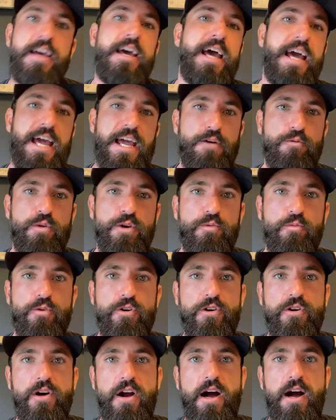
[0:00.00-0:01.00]
hey, when
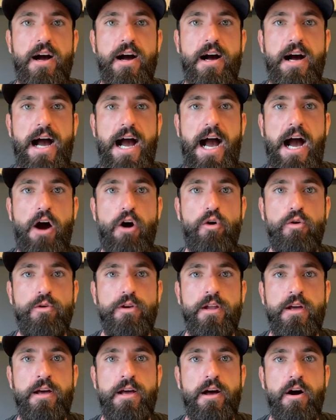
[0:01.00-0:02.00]
we're
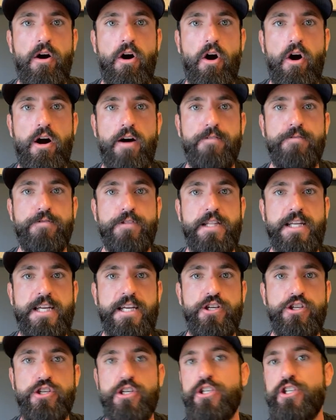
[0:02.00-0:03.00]
out off
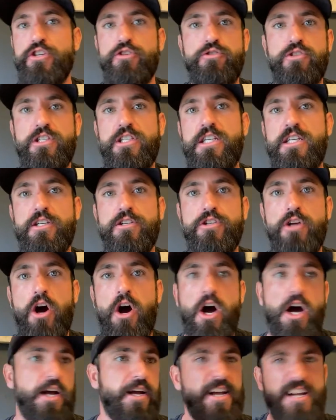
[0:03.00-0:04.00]
leash and you see a
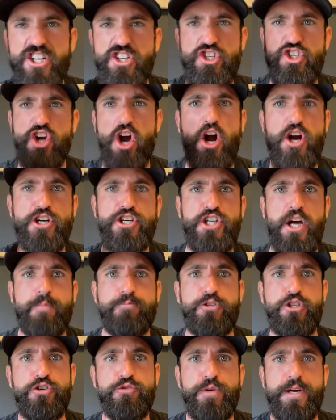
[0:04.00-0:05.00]
dog, charge
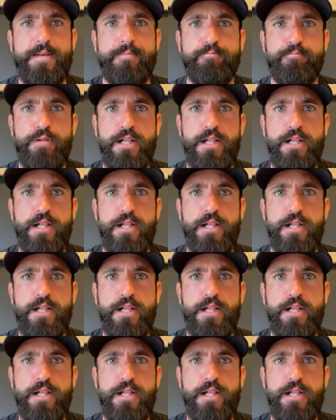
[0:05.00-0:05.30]
up to it and